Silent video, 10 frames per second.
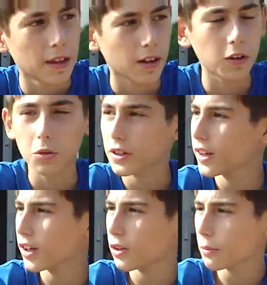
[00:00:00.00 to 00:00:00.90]

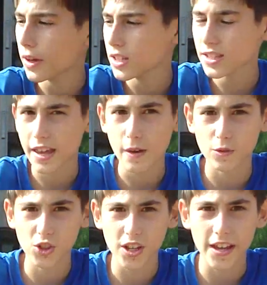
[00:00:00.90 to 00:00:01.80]
Okay, my
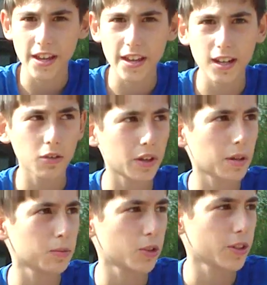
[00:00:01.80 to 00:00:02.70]
Gen or
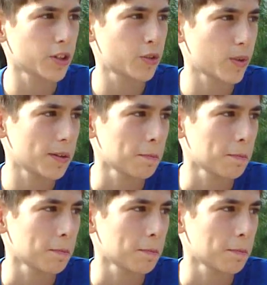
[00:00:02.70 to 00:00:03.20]
M33.